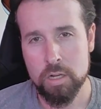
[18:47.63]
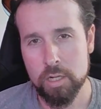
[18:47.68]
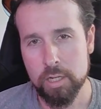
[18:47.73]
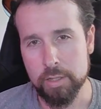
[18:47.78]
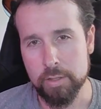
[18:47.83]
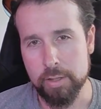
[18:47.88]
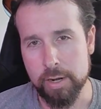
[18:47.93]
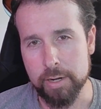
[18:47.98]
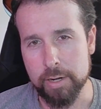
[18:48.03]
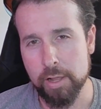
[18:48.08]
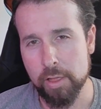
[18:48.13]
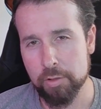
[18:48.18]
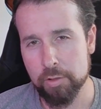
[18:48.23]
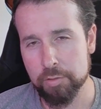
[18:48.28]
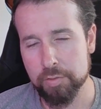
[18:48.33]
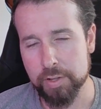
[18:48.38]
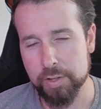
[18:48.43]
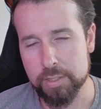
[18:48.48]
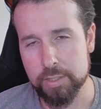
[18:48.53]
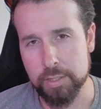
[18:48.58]
And then another
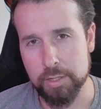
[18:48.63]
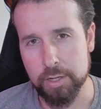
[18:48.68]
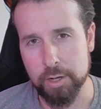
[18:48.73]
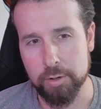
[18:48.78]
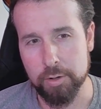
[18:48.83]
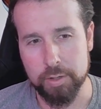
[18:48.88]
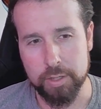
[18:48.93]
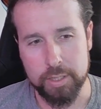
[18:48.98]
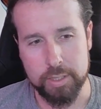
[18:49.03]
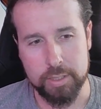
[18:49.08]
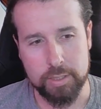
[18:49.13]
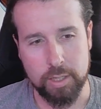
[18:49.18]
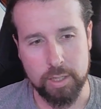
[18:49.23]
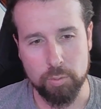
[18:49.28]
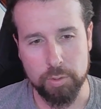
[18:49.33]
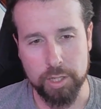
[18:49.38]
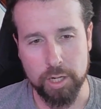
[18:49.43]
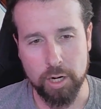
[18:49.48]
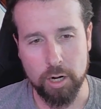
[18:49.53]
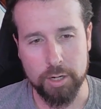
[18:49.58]
thing to note is that
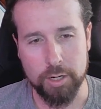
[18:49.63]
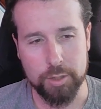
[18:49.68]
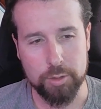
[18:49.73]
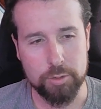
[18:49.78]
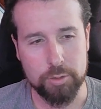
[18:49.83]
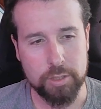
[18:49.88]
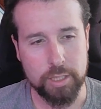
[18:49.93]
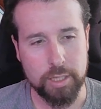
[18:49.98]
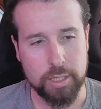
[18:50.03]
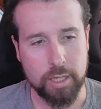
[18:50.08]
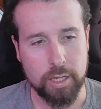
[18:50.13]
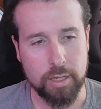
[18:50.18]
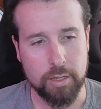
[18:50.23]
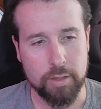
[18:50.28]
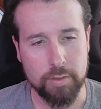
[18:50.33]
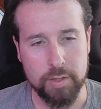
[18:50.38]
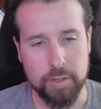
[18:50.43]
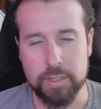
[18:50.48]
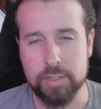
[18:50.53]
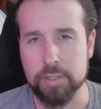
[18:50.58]
we are using
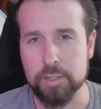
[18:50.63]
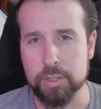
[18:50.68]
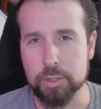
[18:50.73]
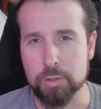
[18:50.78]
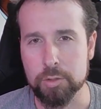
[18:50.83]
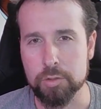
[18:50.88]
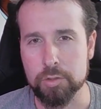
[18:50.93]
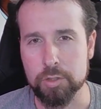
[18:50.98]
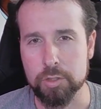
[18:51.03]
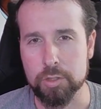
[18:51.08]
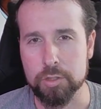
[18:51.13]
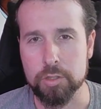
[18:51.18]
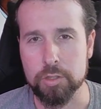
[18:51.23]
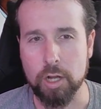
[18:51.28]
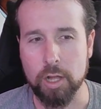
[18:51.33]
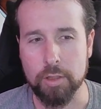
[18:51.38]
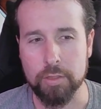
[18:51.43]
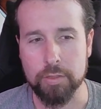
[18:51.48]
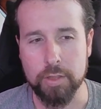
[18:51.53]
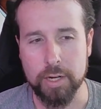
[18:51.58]
this user's
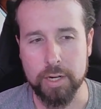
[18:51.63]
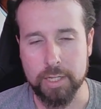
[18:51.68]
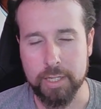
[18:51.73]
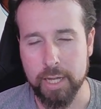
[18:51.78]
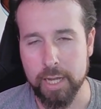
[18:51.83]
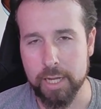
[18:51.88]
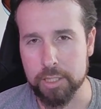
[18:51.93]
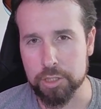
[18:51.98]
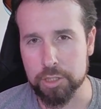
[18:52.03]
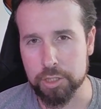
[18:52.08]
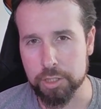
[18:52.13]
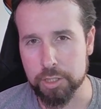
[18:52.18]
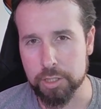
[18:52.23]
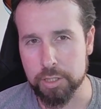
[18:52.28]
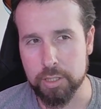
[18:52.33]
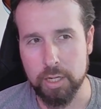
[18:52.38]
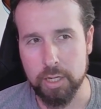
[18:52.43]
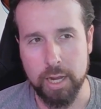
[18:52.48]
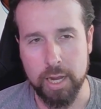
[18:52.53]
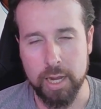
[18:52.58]

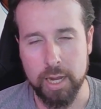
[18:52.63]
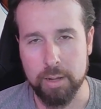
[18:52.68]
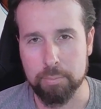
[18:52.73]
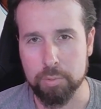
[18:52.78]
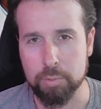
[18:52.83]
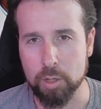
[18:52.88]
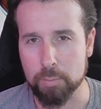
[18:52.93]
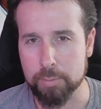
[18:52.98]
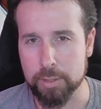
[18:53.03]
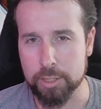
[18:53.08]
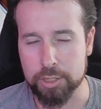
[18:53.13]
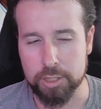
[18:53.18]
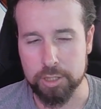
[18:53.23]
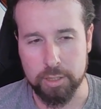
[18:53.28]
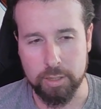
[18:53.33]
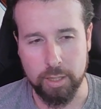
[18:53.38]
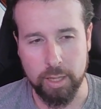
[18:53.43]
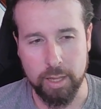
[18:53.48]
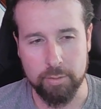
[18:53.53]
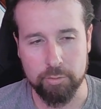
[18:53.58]
authentication and
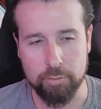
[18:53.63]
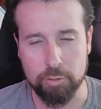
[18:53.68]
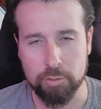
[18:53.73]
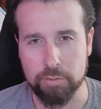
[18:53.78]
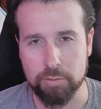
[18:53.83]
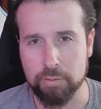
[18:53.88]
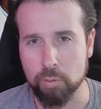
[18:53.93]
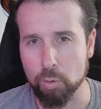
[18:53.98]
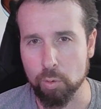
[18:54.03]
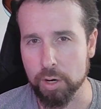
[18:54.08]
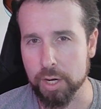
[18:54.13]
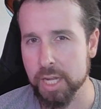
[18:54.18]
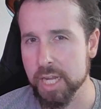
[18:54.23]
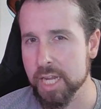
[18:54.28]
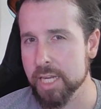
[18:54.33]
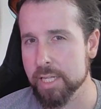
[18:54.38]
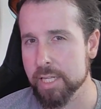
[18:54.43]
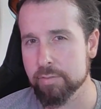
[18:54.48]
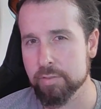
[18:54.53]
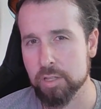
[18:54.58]
permission level for
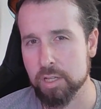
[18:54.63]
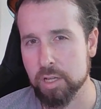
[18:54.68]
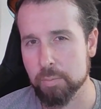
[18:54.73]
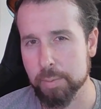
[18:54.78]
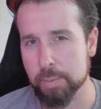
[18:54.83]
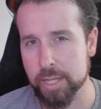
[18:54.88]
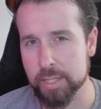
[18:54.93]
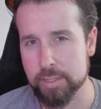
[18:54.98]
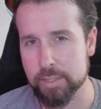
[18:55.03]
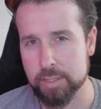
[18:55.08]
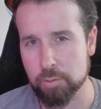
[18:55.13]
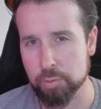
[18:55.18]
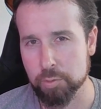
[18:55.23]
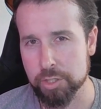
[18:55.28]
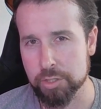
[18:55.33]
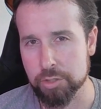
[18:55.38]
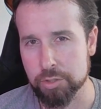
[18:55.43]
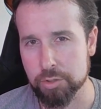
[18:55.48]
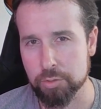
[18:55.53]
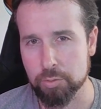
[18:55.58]
any of the commands that
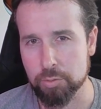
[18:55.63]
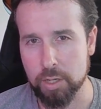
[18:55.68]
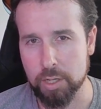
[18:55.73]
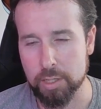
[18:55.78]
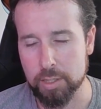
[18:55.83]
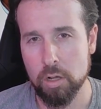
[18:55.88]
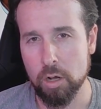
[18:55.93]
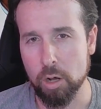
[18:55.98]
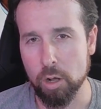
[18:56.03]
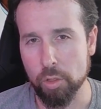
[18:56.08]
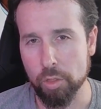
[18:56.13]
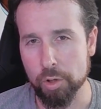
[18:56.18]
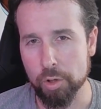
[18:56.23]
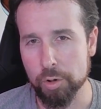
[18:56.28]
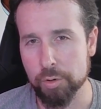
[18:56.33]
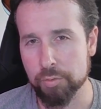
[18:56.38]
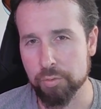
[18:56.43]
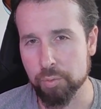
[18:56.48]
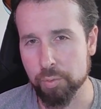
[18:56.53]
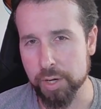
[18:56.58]
we do run.
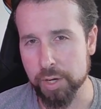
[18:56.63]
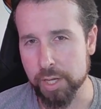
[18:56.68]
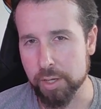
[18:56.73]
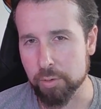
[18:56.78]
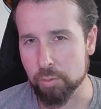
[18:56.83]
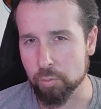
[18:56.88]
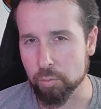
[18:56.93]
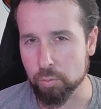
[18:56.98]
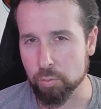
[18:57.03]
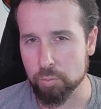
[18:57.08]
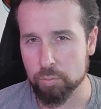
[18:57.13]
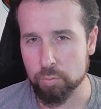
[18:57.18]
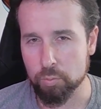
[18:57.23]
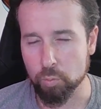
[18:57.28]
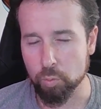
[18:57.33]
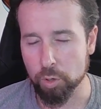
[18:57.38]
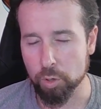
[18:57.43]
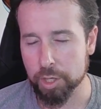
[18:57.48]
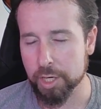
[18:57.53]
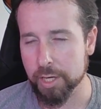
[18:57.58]
Although if we
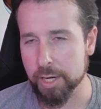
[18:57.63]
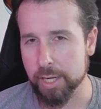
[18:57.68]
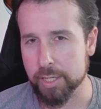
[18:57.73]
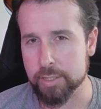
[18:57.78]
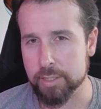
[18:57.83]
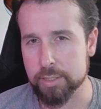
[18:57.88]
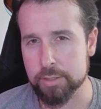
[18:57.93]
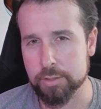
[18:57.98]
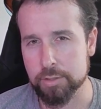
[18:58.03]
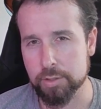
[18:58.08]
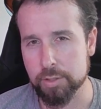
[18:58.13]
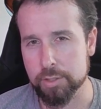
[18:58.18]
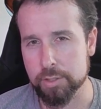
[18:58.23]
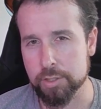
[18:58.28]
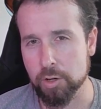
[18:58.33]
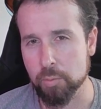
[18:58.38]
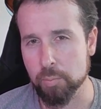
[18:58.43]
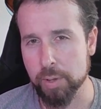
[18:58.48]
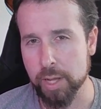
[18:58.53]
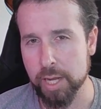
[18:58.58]
were connected to the
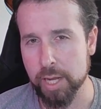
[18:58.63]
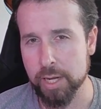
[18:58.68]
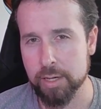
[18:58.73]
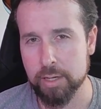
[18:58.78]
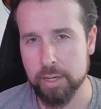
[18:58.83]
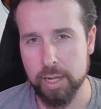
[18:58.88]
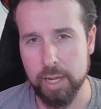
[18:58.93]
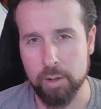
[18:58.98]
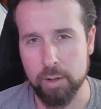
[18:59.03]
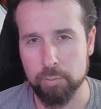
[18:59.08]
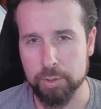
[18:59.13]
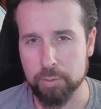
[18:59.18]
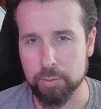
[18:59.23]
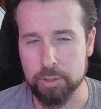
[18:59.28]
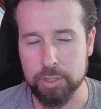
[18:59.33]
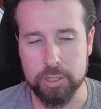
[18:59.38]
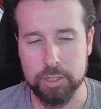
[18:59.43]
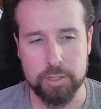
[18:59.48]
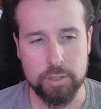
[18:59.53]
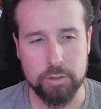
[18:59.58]
domain and we were
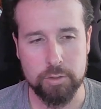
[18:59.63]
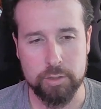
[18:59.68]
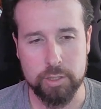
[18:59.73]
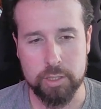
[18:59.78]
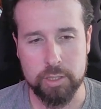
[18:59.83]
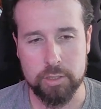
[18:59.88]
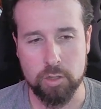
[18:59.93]
just using